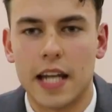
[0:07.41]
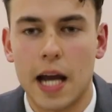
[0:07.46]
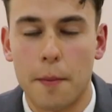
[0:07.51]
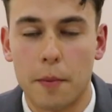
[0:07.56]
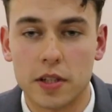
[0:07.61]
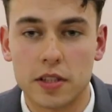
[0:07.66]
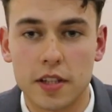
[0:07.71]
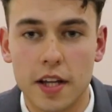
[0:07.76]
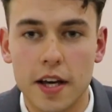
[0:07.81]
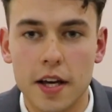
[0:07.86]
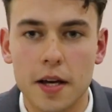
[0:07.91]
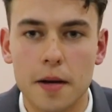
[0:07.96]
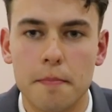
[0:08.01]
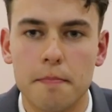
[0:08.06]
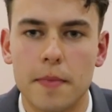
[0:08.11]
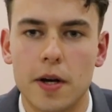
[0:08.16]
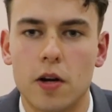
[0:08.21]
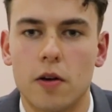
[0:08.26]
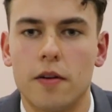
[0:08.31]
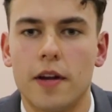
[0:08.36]
Namaste,
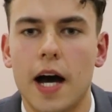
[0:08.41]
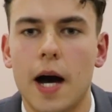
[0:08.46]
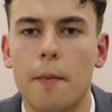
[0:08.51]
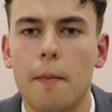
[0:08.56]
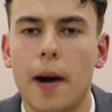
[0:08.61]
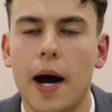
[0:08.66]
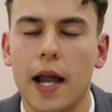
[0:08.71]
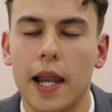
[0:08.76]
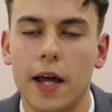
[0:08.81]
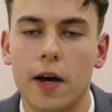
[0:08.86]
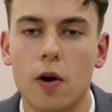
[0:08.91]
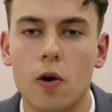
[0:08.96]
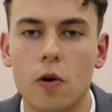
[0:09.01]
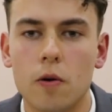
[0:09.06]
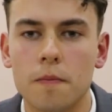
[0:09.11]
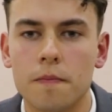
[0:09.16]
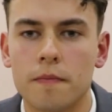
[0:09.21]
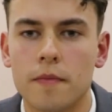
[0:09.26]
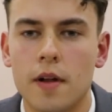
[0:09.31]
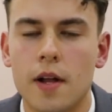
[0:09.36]
mero naam Ali
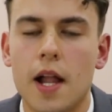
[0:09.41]
Ho.